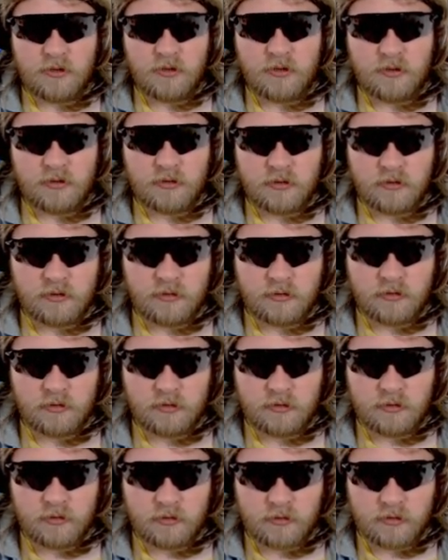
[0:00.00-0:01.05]

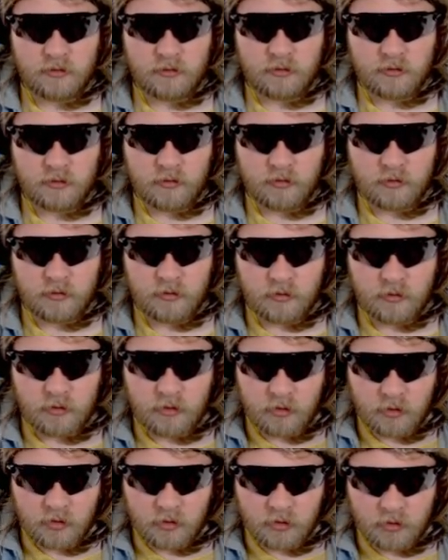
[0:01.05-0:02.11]

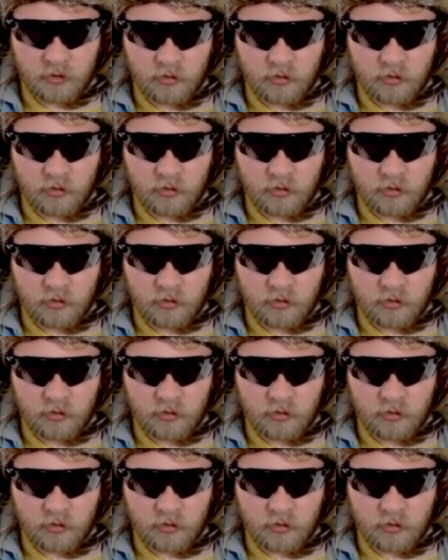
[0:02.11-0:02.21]
No one is speaking in this clip.